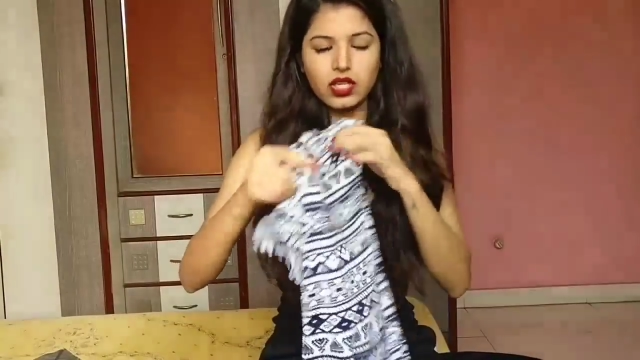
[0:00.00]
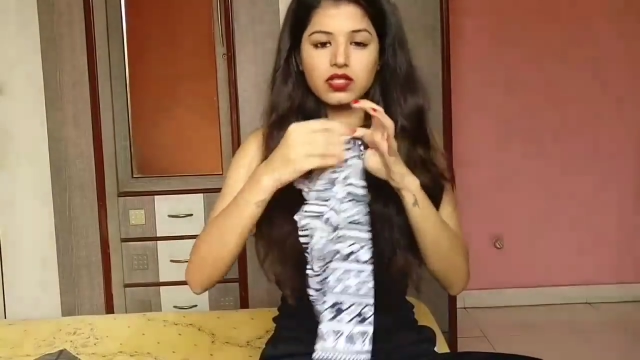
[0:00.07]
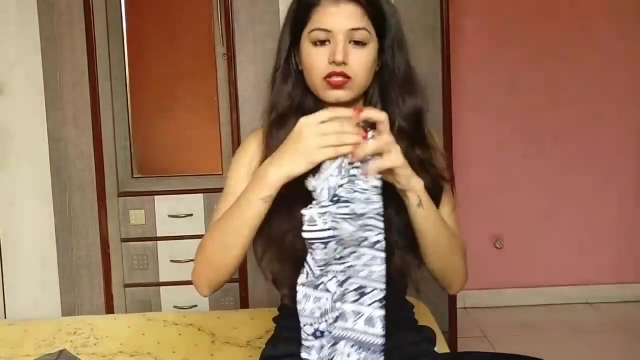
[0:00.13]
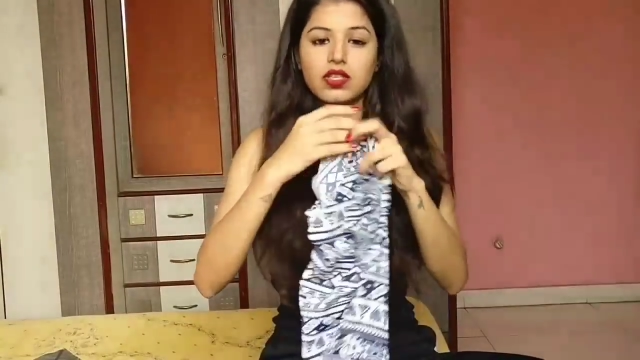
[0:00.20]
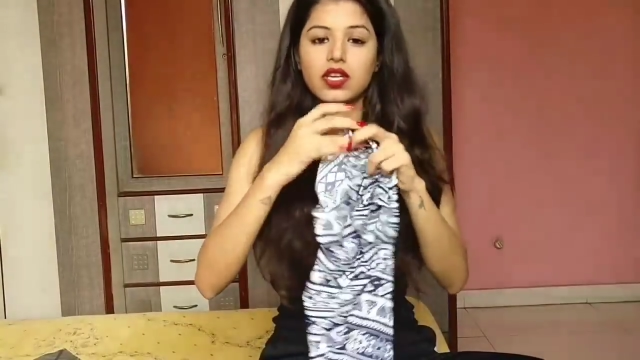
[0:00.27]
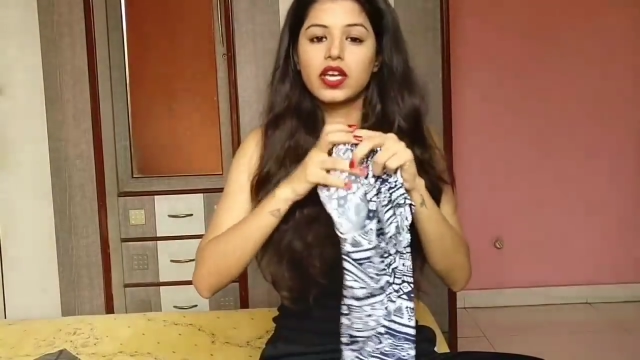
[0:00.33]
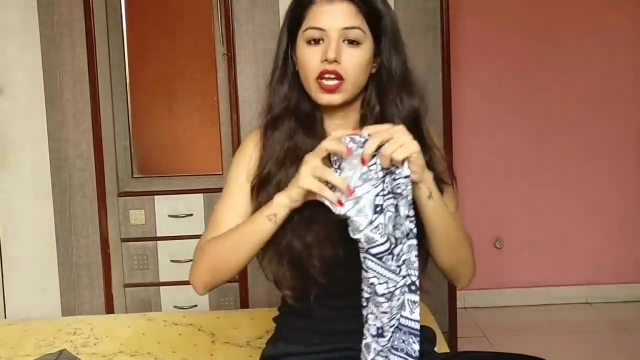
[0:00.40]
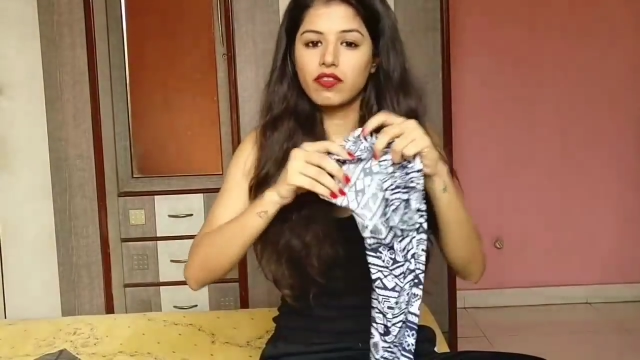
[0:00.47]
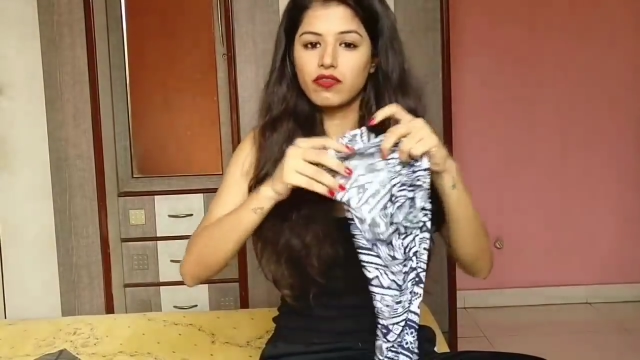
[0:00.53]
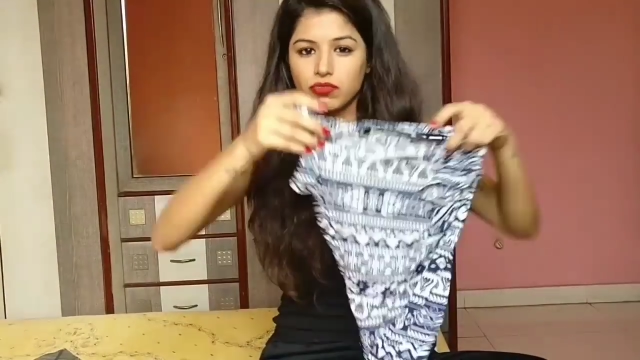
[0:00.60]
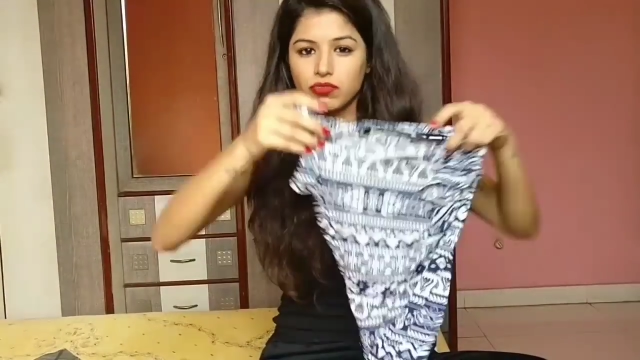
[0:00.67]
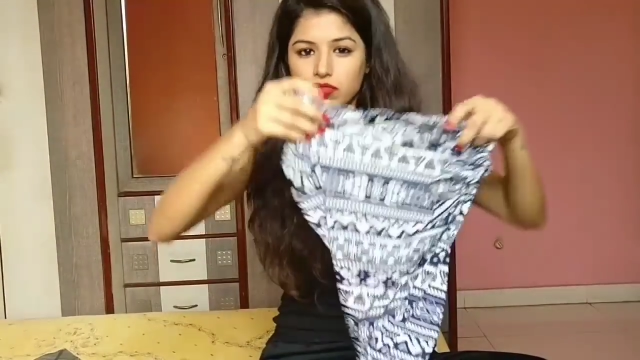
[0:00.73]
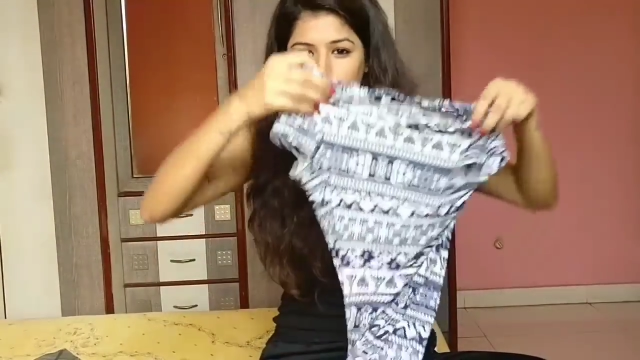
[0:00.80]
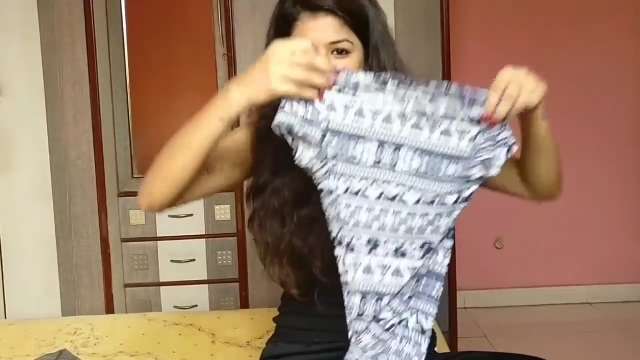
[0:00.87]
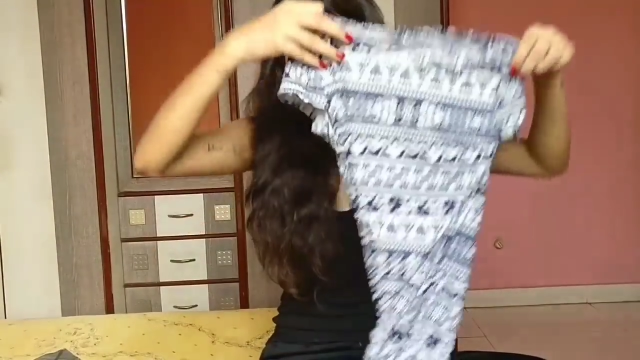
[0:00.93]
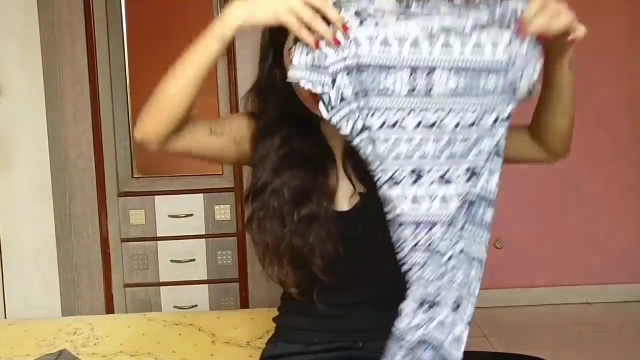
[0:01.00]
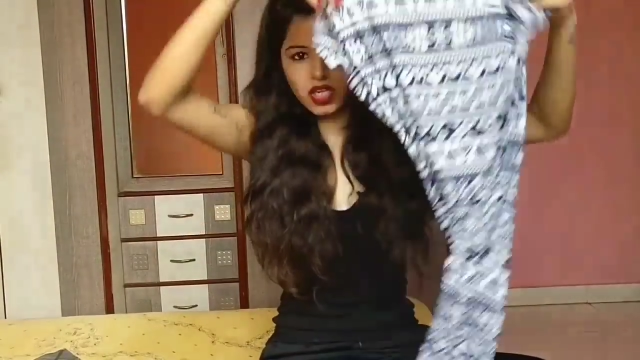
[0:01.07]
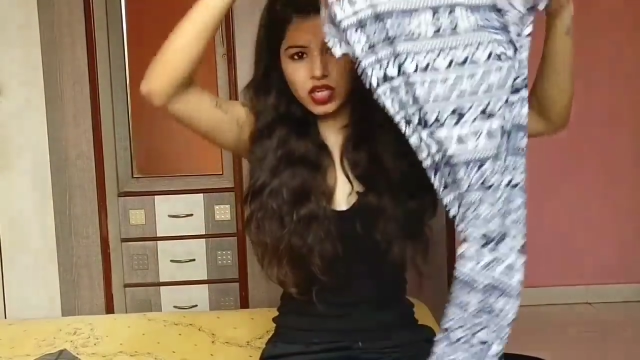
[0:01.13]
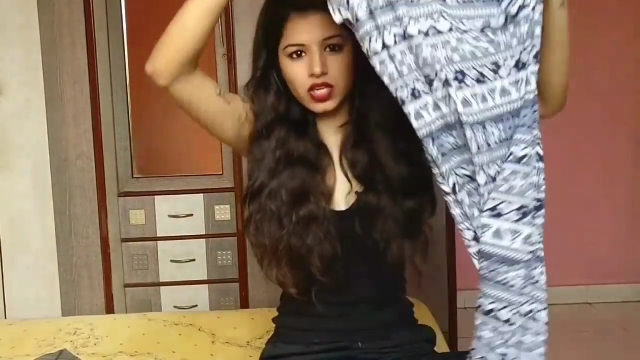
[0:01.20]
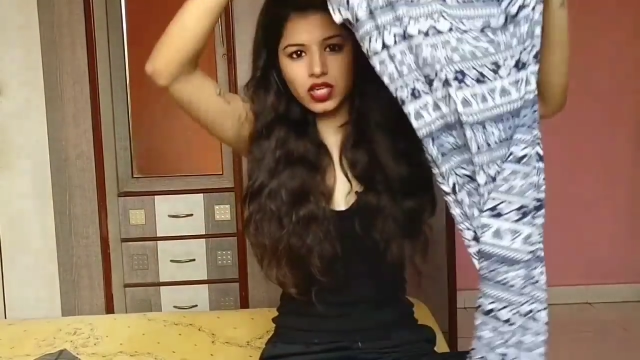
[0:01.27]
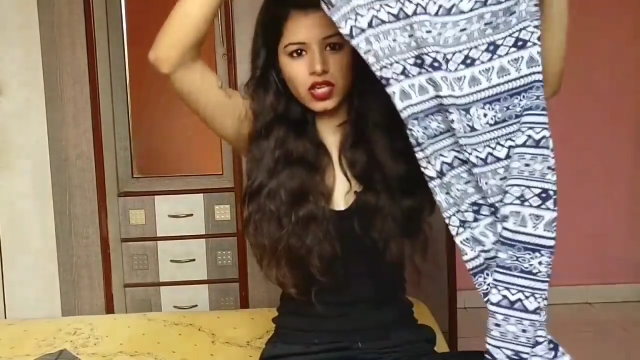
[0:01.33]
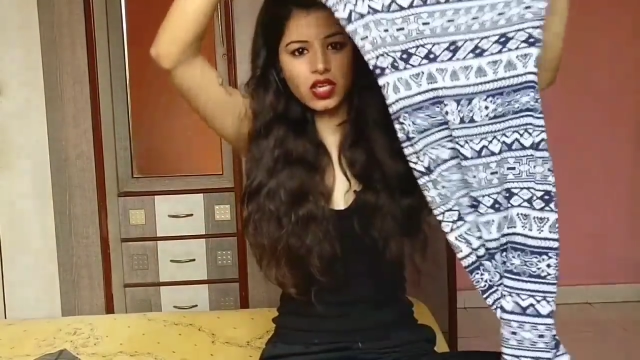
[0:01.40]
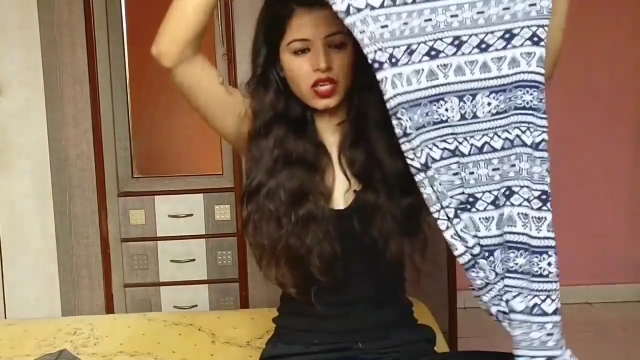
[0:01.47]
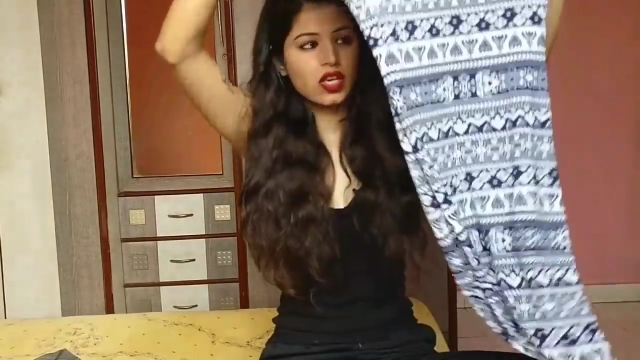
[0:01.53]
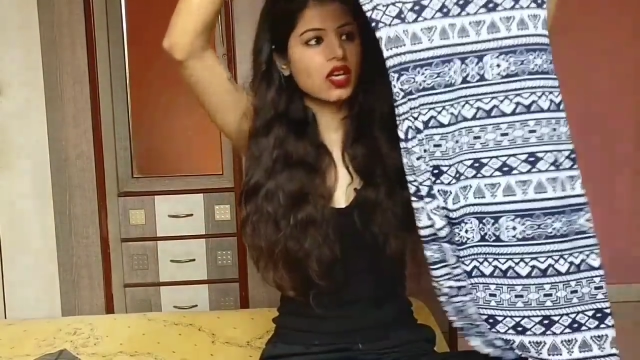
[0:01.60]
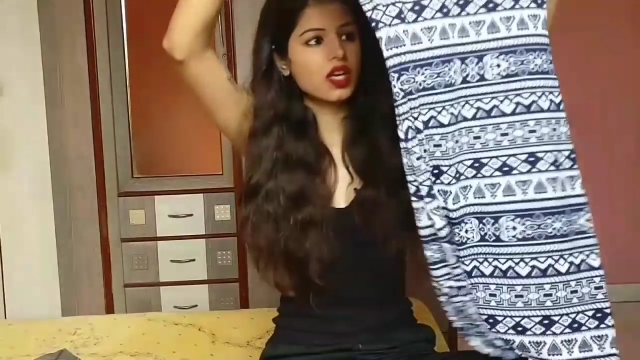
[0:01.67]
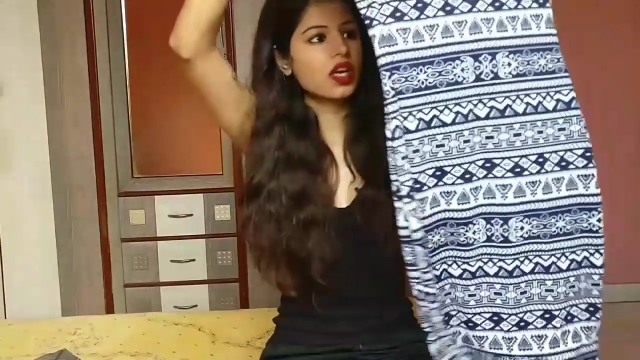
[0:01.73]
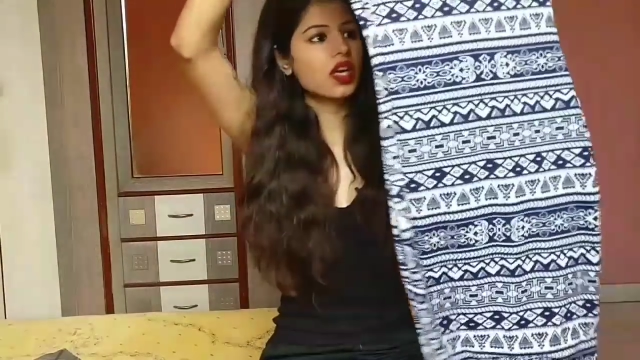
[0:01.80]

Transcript: and this is again from Shein.